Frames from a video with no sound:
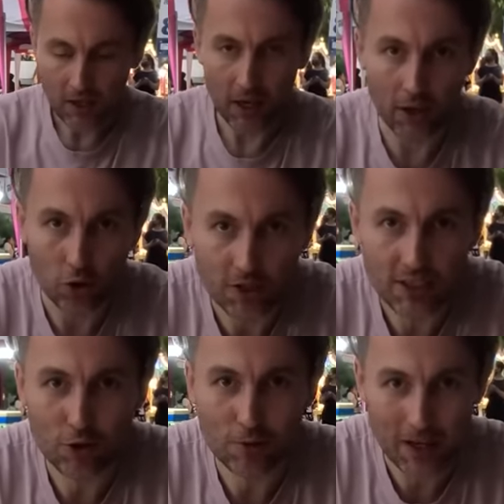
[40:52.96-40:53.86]
Yeah, no
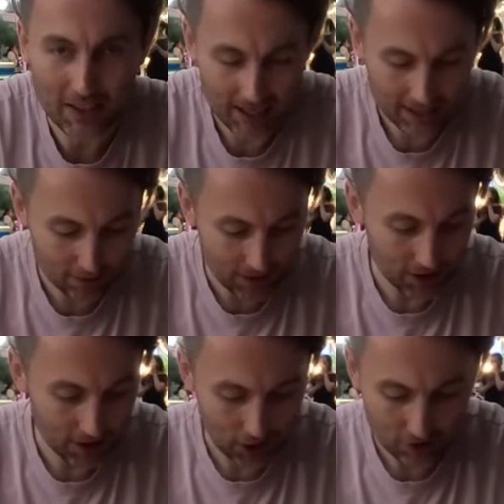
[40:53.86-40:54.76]
disrespect to any of the
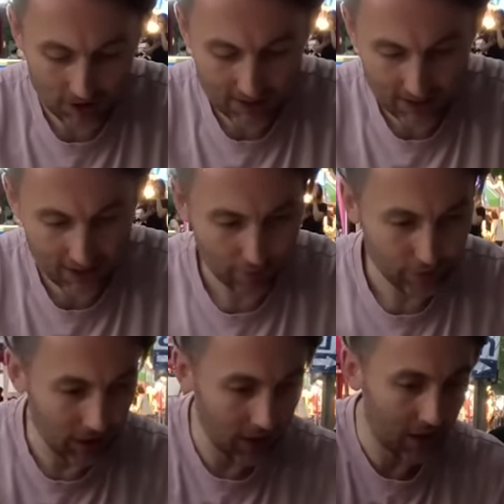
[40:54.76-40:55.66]
other countries that I've,
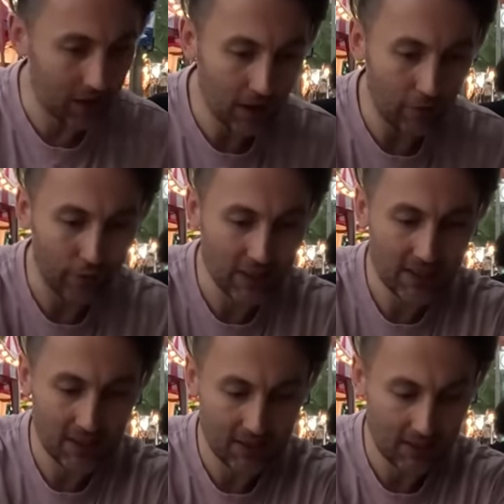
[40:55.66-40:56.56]
uh, I've
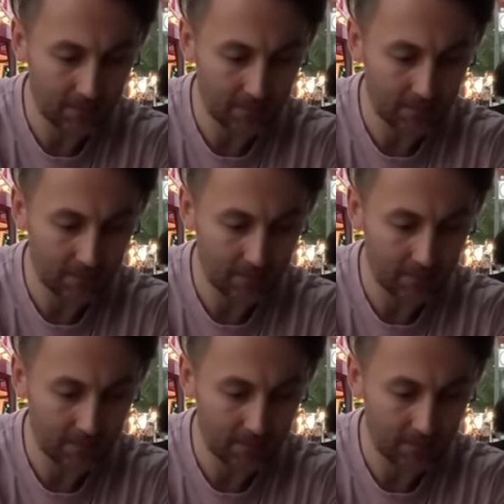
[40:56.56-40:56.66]
visited,